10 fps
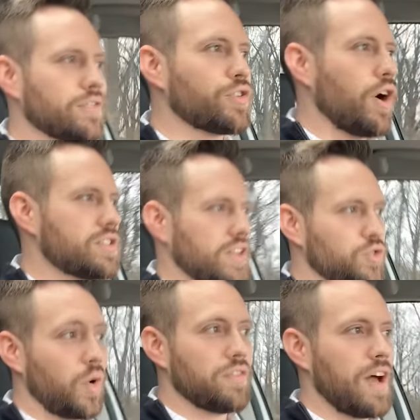have crossed like
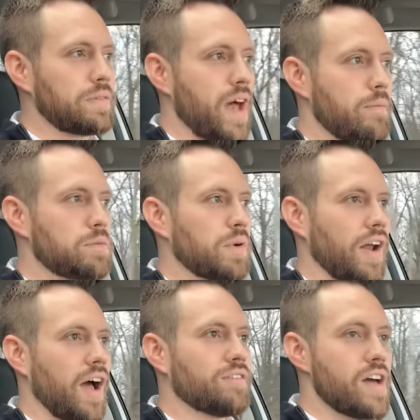25 times, but
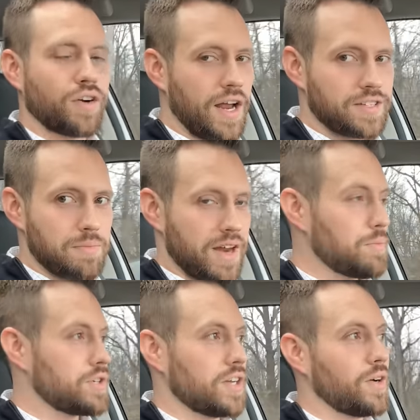I've never actually met him,
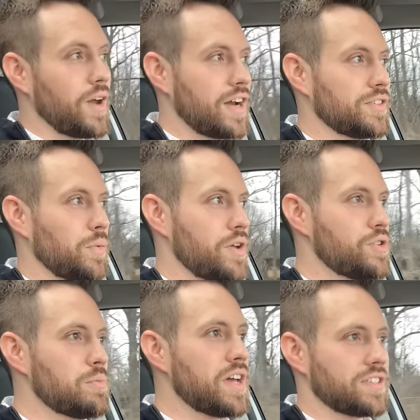which I don't actually want
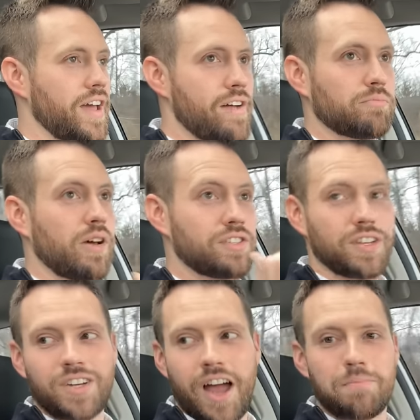to because I have him on
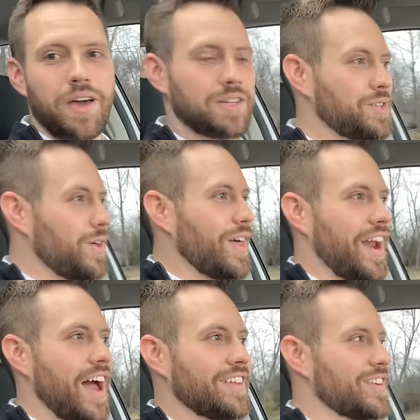such a high pedestal
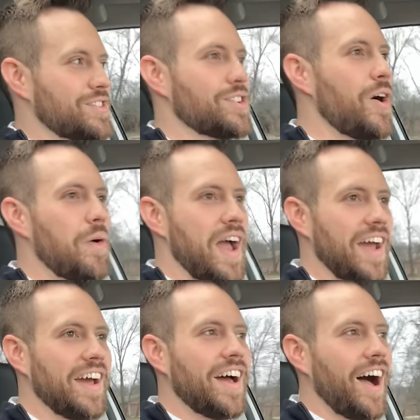that I there's no
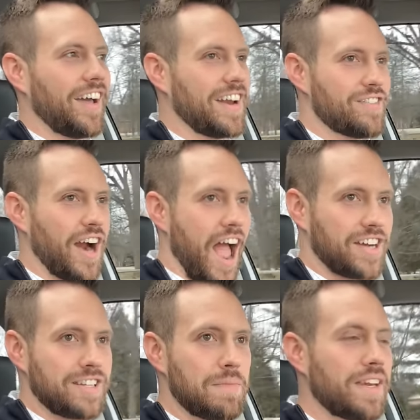way I could ever
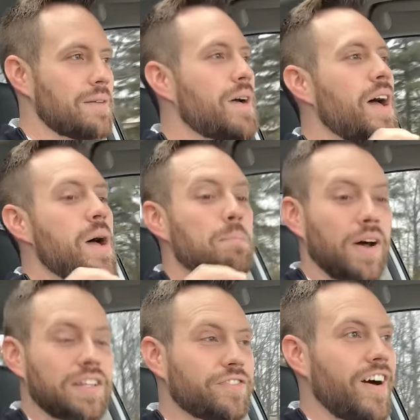actually meet him.
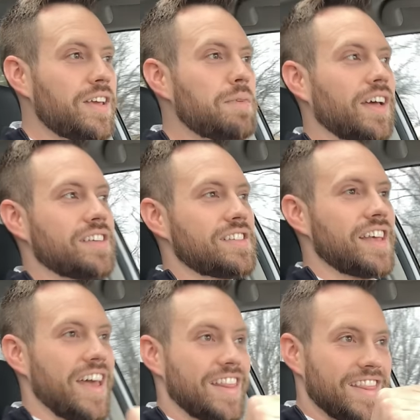But it's funny because
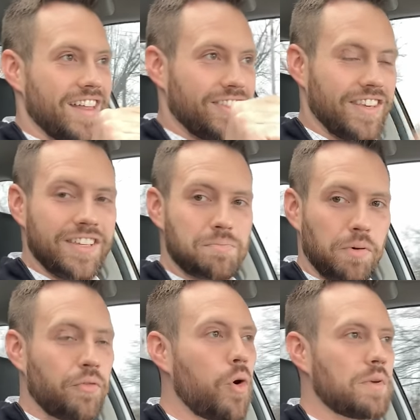he's
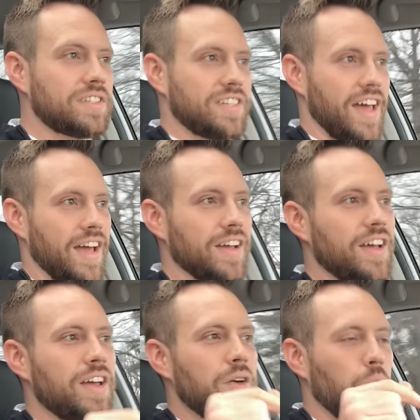performing today
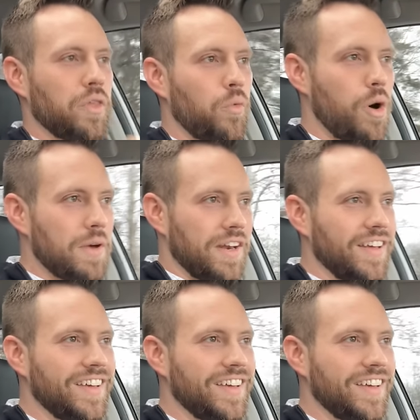with a woman